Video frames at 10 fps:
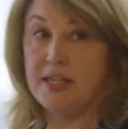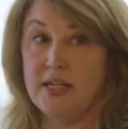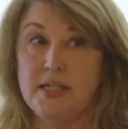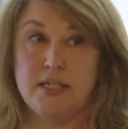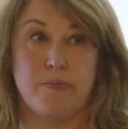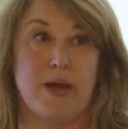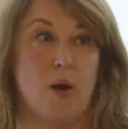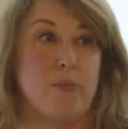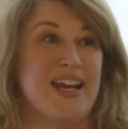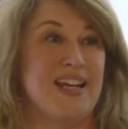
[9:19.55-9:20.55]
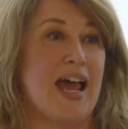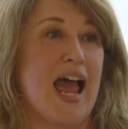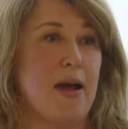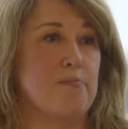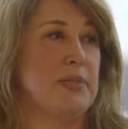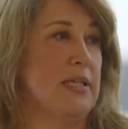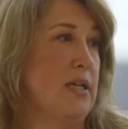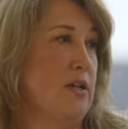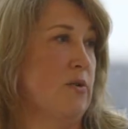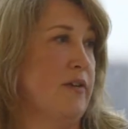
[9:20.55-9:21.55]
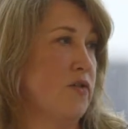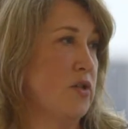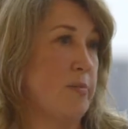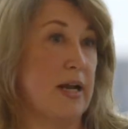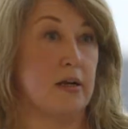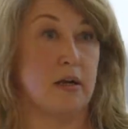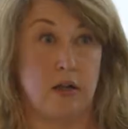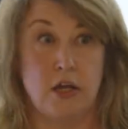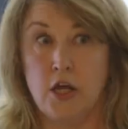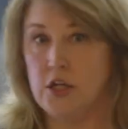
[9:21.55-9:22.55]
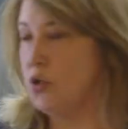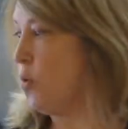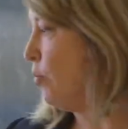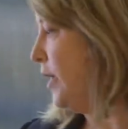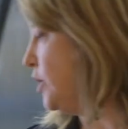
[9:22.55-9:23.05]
This is about being absolutely fundamental to what we